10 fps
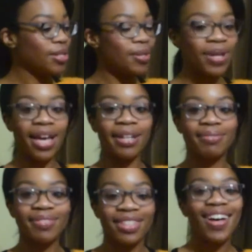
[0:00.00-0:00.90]
So yeah,
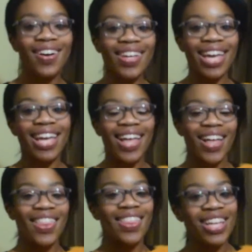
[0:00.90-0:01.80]
okay.
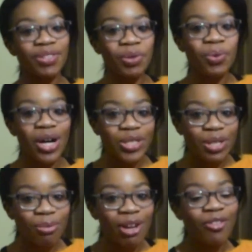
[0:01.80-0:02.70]
Thanks for
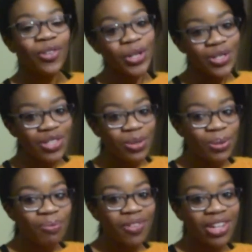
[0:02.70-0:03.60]
watching my first
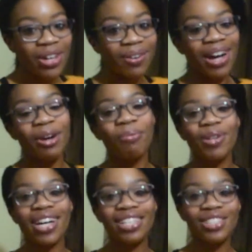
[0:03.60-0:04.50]
YouTube video. I hope
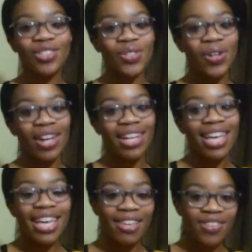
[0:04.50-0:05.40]
you guys enjoyed.
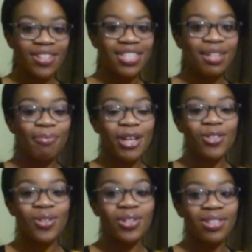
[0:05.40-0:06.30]
If you did, make
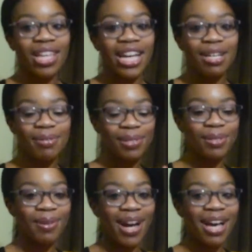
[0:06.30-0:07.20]
sure to like and
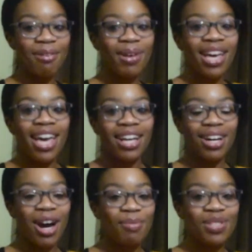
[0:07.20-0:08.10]
subscribe, and
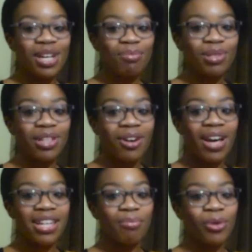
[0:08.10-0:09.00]
comment down below
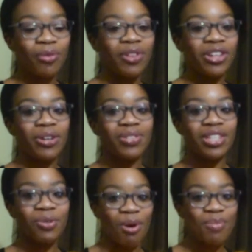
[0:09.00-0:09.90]
any more videos
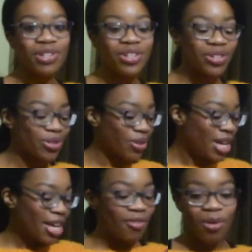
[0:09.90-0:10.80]
that you want me to do.
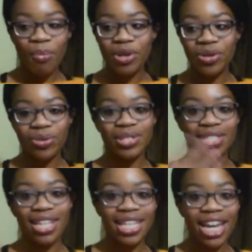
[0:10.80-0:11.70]
If you want me to do a
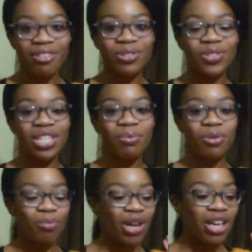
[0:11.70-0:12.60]
skincare routine
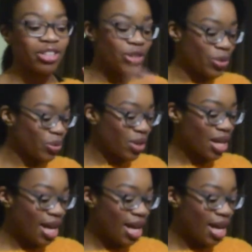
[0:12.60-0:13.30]
with my new